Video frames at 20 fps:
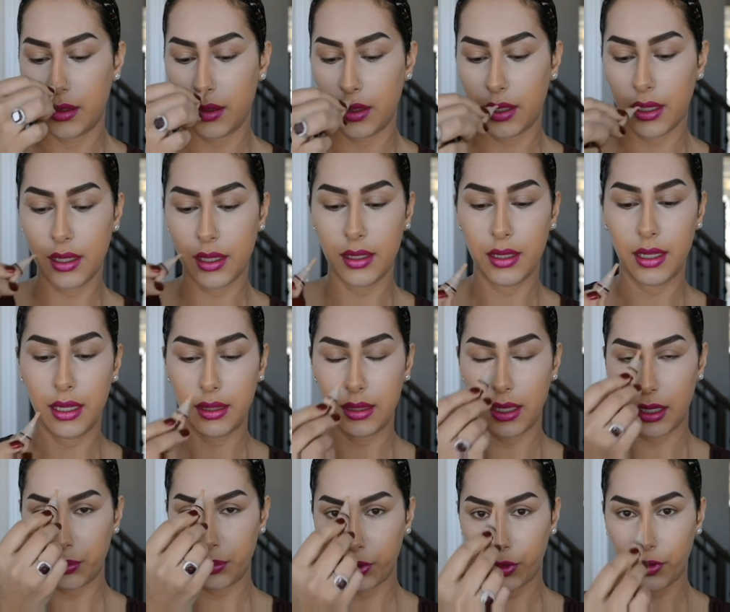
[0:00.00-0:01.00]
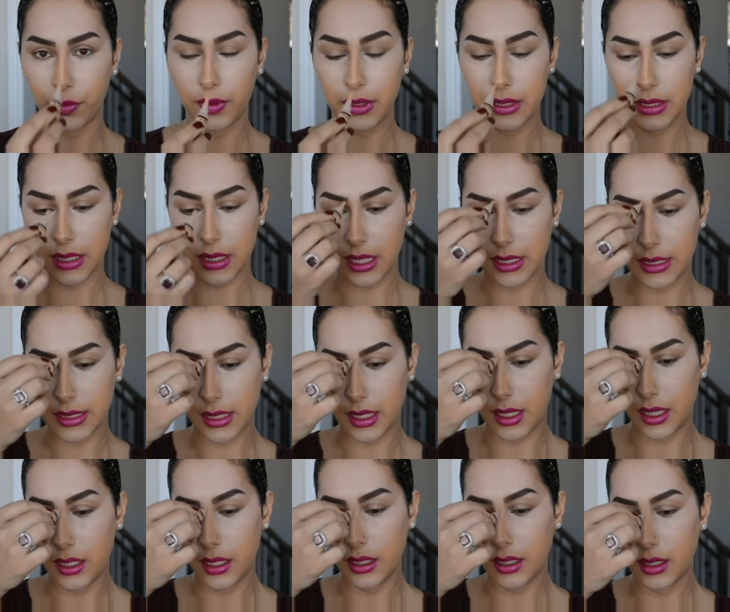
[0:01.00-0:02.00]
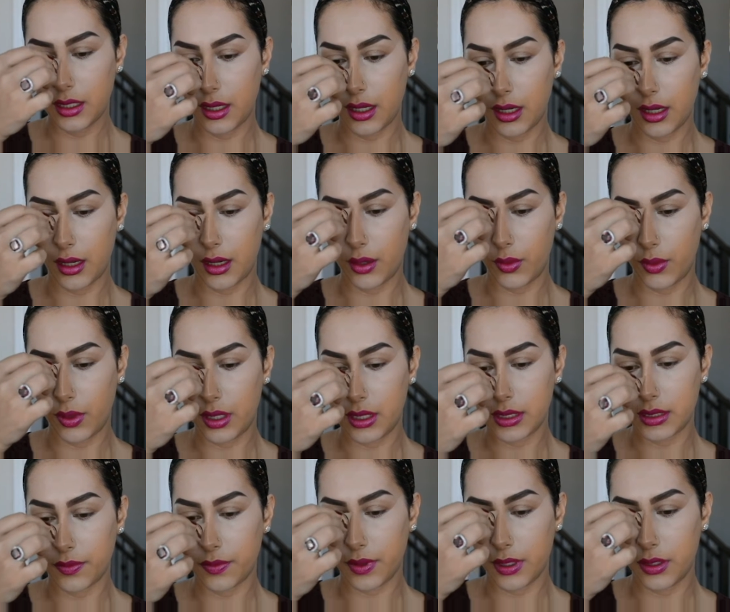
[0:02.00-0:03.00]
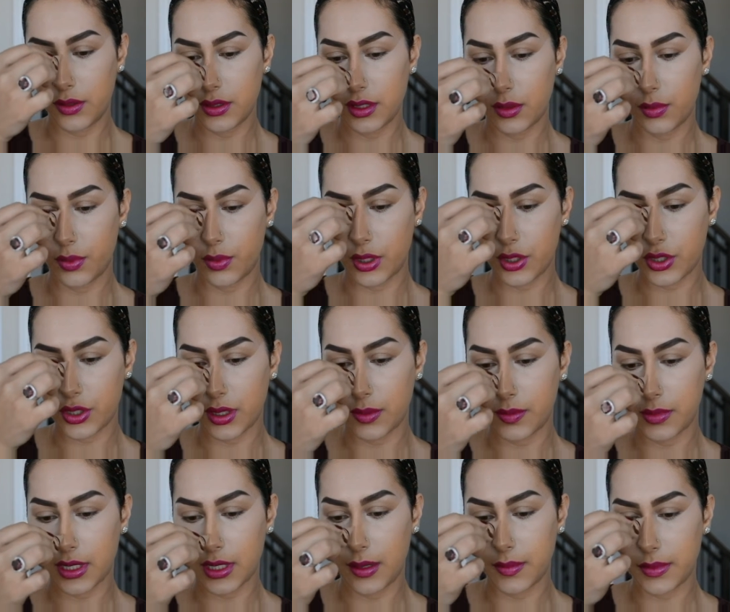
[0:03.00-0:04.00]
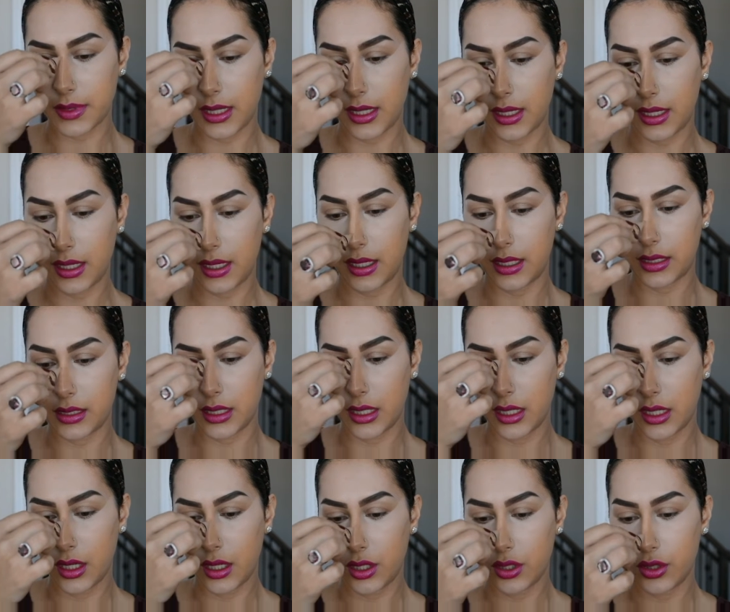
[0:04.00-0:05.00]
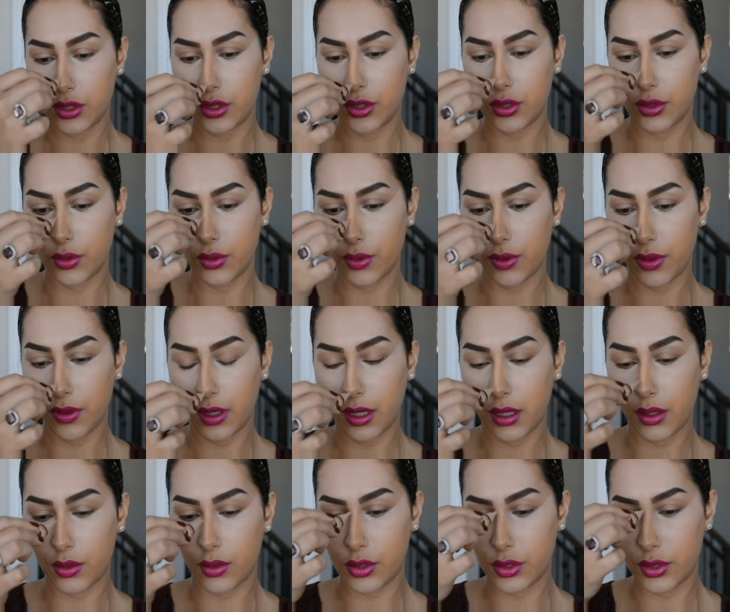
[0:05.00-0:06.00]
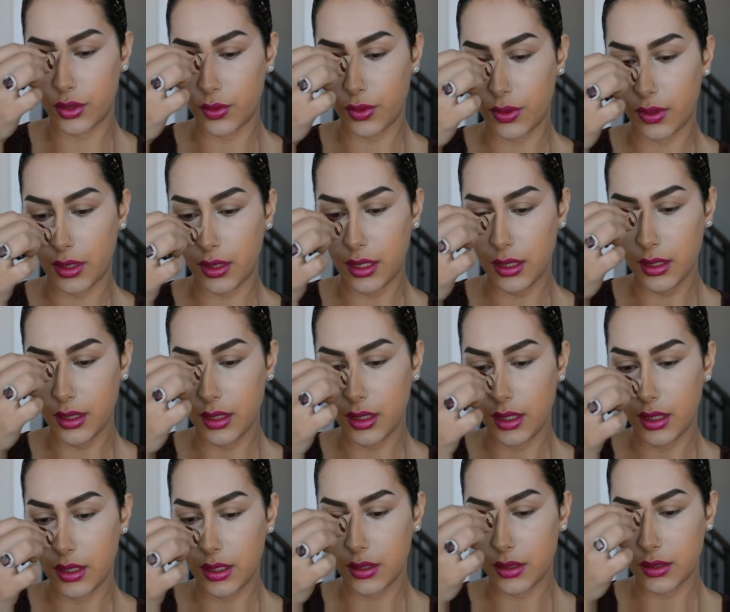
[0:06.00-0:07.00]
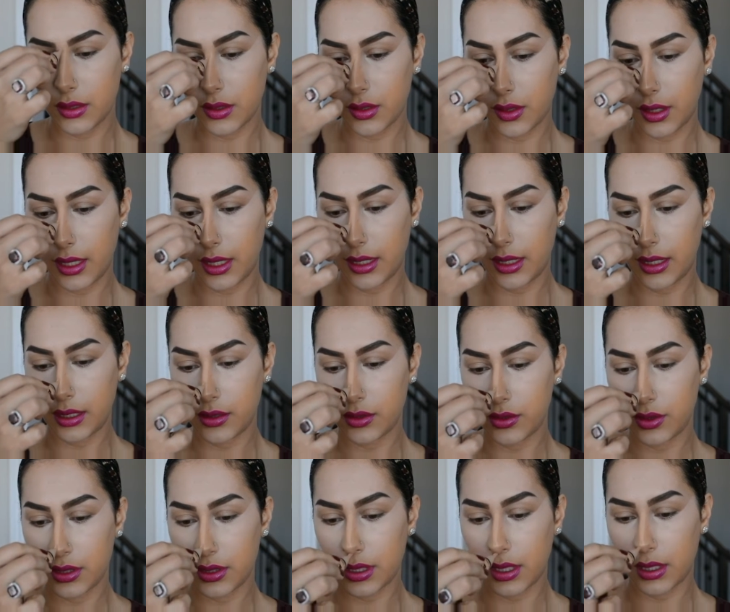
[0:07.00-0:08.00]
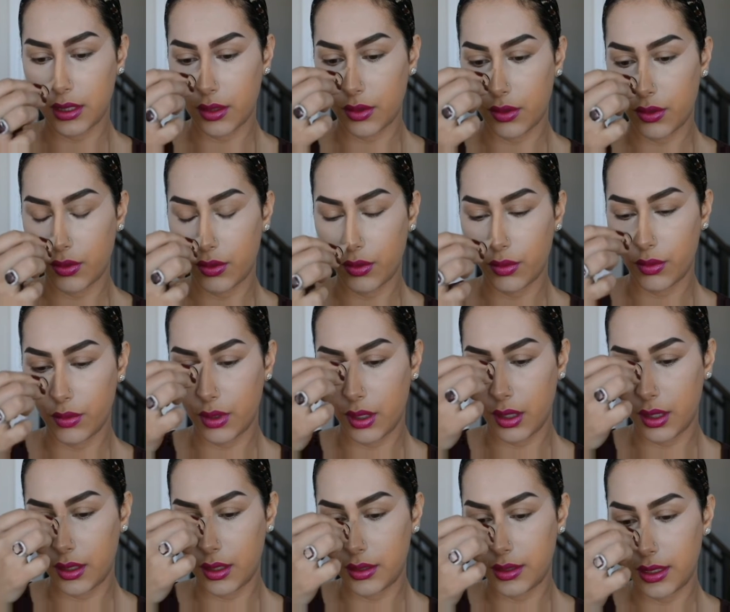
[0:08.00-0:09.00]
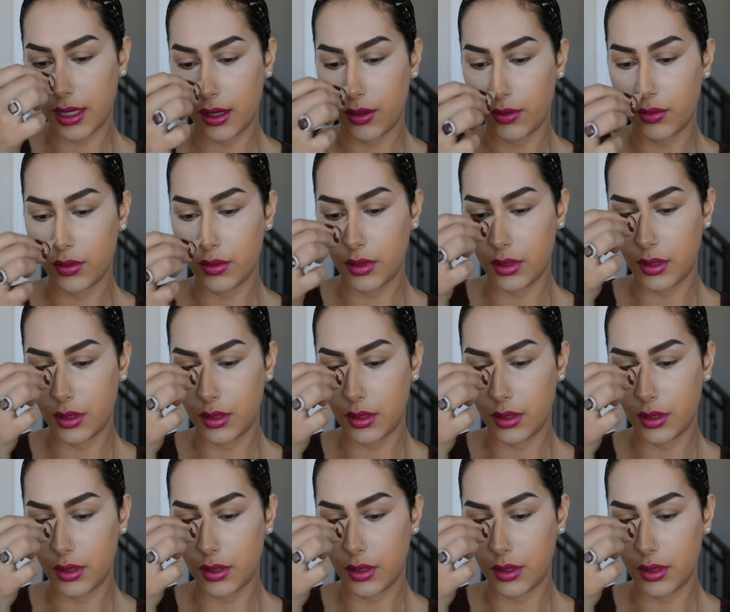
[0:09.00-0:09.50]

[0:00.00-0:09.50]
kind of like that perfect size line, whereas if I use a brush, sometimes I get it too thick or too thin. So I like to just kind of go down